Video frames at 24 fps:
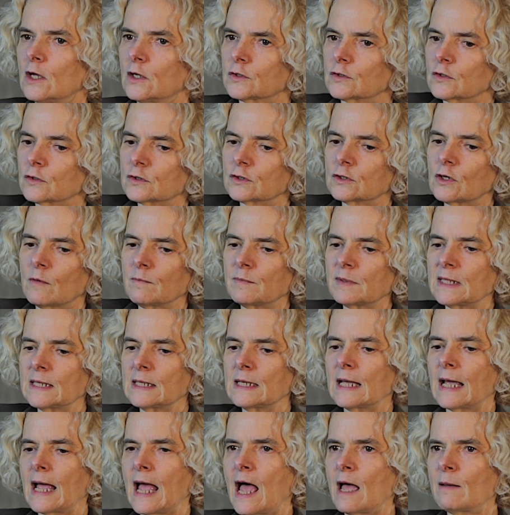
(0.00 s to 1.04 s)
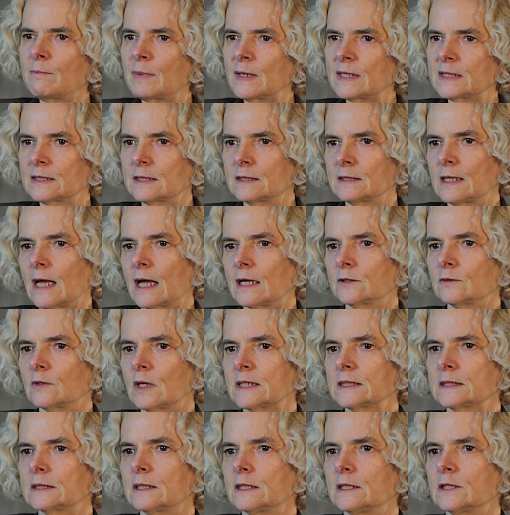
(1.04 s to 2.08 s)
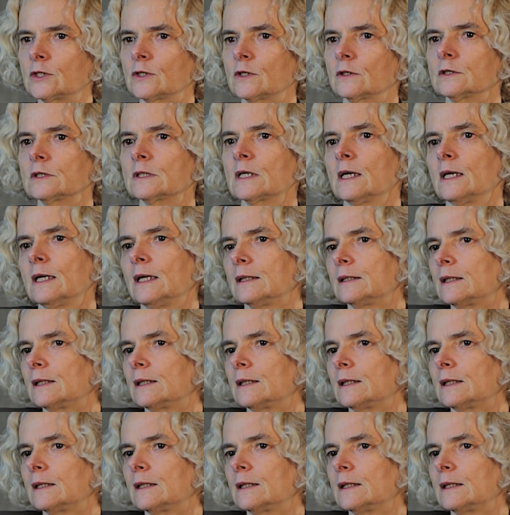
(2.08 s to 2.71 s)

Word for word: So something happens in that transitions